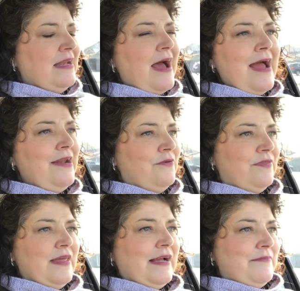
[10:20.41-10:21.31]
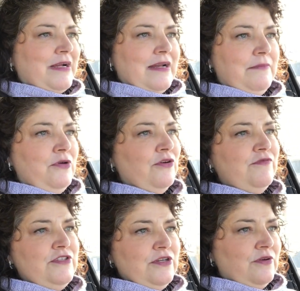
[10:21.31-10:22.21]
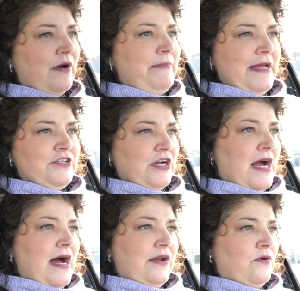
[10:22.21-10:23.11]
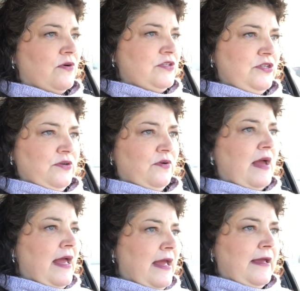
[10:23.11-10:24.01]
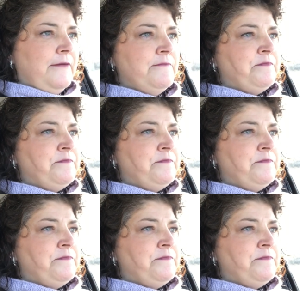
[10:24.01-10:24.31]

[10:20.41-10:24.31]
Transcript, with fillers: And I don't think I'm gonna move to a Patreon or to a